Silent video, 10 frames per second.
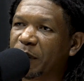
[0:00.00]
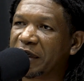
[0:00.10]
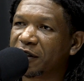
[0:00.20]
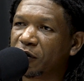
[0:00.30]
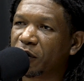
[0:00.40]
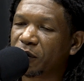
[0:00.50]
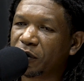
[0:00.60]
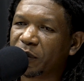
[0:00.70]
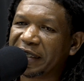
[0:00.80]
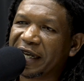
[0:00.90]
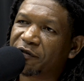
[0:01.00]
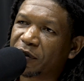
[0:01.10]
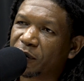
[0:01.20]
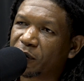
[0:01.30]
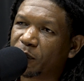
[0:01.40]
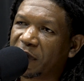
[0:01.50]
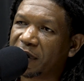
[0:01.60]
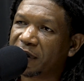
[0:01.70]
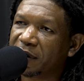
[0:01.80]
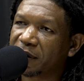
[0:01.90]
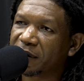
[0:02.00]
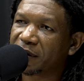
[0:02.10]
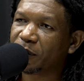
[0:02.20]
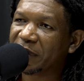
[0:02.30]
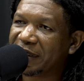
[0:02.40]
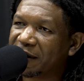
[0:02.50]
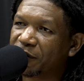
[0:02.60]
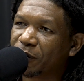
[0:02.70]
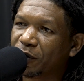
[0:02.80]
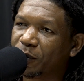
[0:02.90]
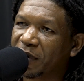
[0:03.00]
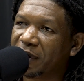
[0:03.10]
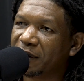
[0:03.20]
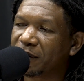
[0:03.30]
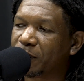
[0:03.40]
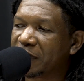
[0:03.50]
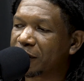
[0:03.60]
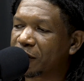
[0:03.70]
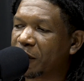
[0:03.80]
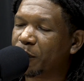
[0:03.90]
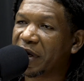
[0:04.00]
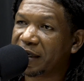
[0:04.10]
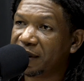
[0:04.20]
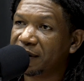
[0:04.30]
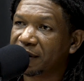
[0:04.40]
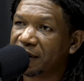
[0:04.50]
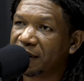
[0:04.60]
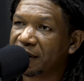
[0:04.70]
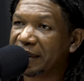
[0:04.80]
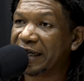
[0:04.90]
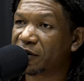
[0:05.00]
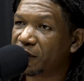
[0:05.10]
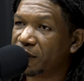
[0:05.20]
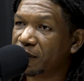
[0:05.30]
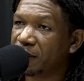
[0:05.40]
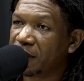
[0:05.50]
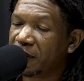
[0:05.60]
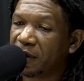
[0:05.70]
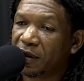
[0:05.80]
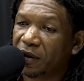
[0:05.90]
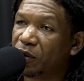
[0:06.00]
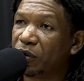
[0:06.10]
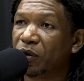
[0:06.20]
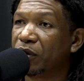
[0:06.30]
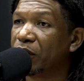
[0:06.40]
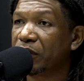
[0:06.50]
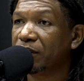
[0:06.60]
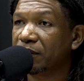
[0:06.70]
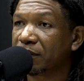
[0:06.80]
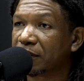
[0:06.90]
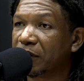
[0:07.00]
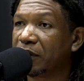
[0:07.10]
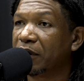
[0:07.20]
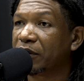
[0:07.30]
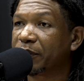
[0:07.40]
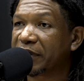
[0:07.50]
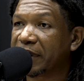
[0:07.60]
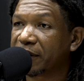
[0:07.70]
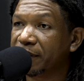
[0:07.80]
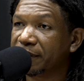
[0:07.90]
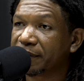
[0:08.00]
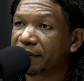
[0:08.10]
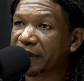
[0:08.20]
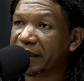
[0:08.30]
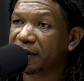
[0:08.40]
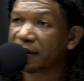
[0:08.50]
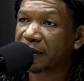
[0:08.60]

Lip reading: Because you would never go to war. You would never go to war with somebody next to you who don't know you, don't know how to protect you, right?